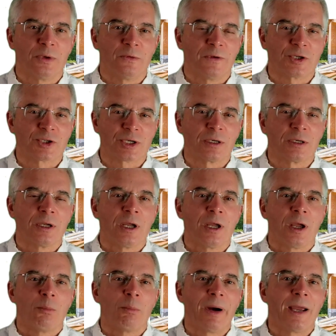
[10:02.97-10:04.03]
supervision
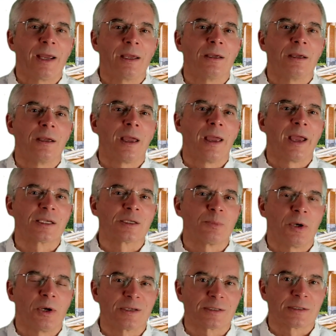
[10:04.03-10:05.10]
by
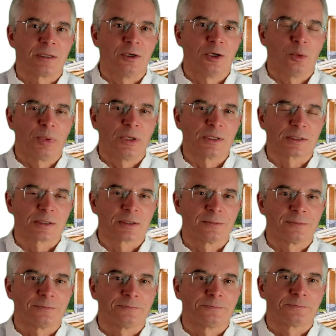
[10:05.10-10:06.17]
experienced therapists.
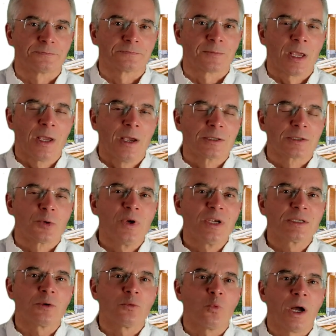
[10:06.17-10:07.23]
So
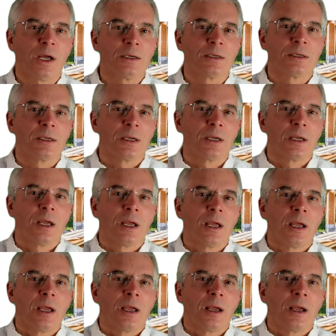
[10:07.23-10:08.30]
reason 1,
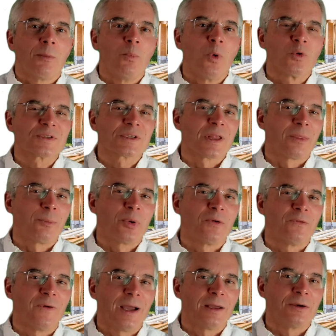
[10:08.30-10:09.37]
most
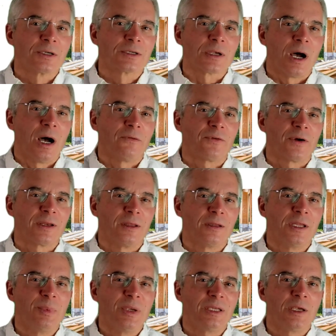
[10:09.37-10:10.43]
providers offering the
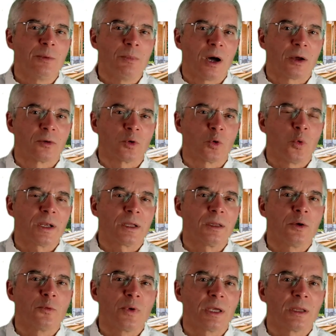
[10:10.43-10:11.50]
DBT model
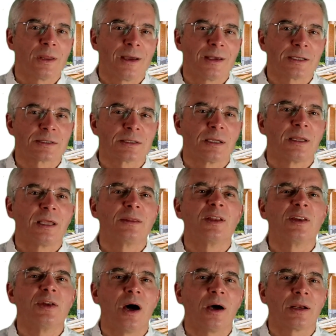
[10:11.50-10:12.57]
quickly realized they
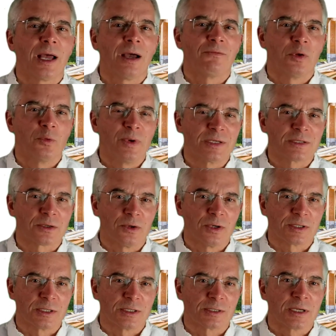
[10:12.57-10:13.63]
did not have the
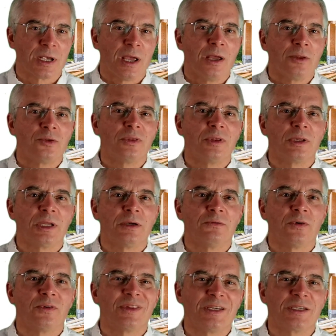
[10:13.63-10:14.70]
resources to
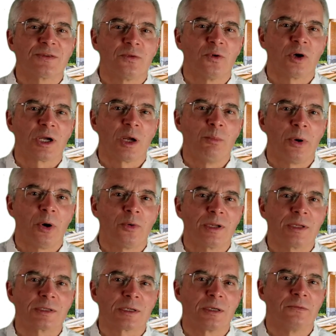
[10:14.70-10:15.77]
deliver these 4
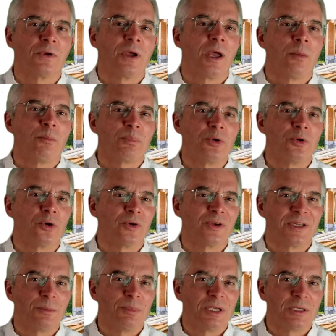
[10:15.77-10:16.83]
components of pure
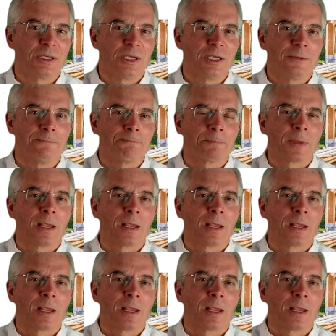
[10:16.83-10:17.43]
DBT.